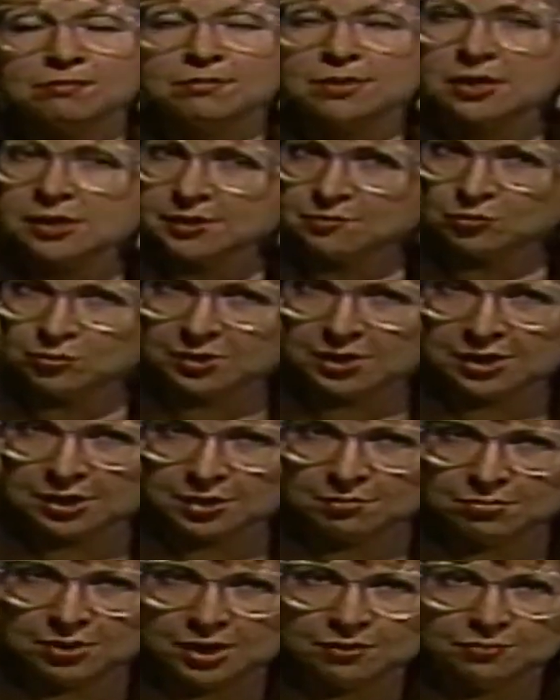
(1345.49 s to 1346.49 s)
Pete Strutique
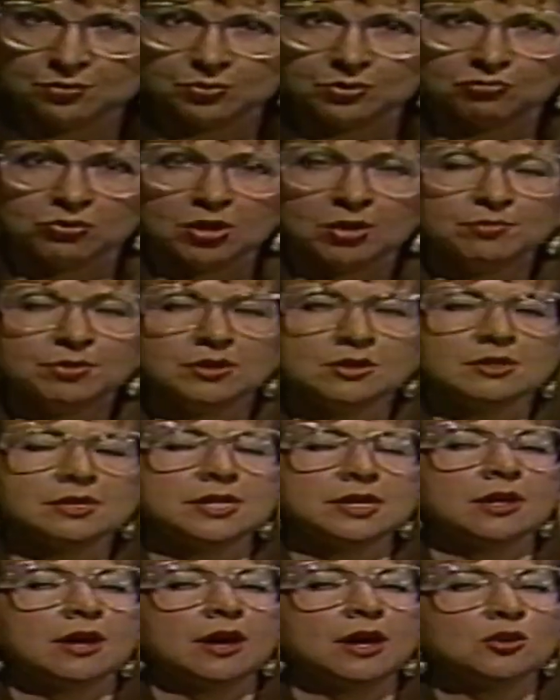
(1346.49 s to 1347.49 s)
in Bedford. Drop in and
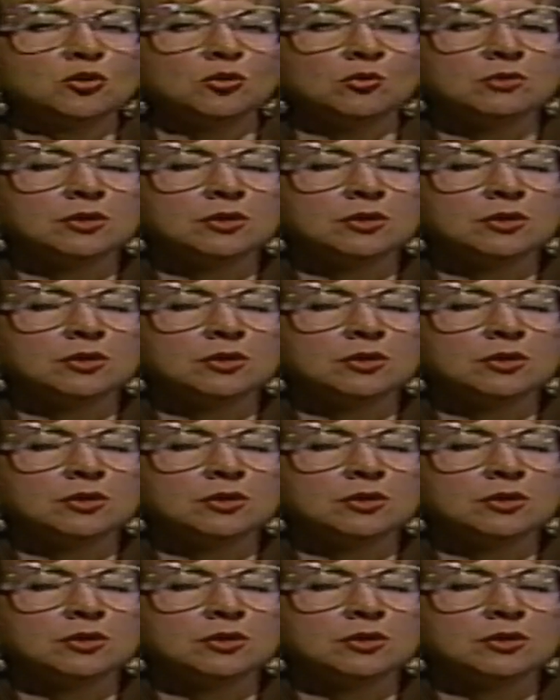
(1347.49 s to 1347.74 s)
say hi to him.